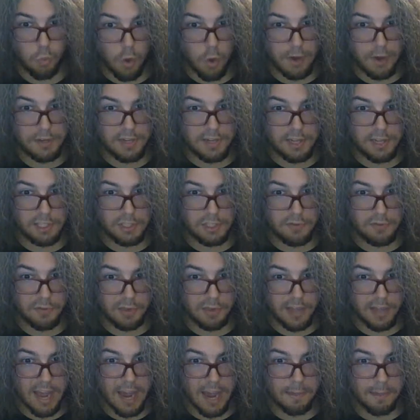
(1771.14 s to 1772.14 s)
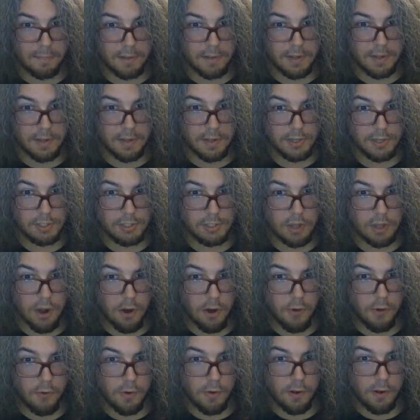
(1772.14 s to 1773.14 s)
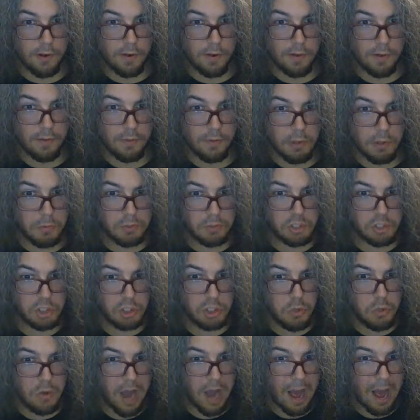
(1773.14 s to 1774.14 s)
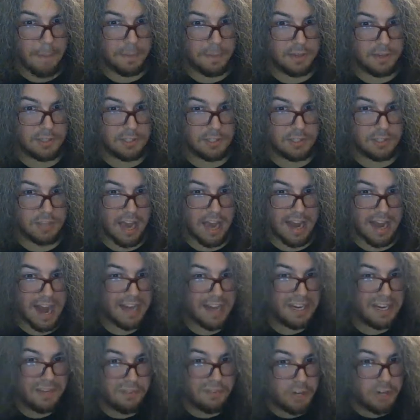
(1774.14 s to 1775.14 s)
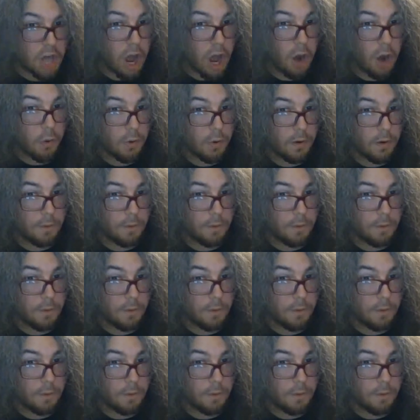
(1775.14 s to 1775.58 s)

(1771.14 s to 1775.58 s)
1 disc for the game. So there were just 2 copies, and I didn't even know.